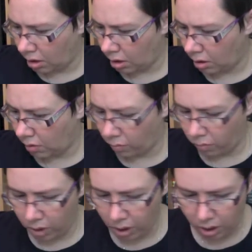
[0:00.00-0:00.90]

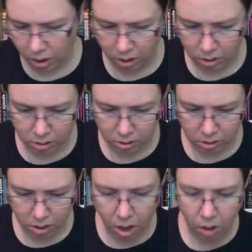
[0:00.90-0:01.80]
What?
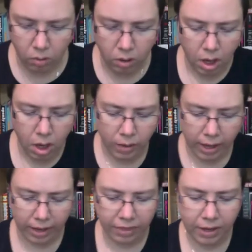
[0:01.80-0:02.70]
Oh, okay, I think
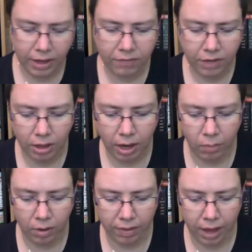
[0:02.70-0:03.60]
I figured out what
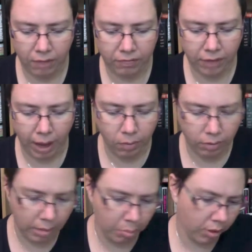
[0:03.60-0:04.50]
that flowery
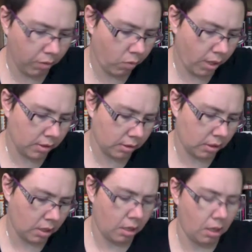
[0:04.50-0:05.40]
print was.
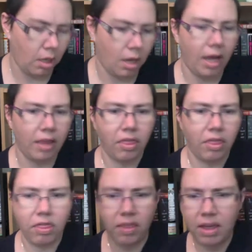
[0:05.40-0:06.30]
I
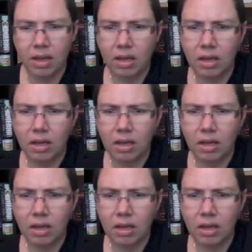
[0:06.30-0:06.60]
think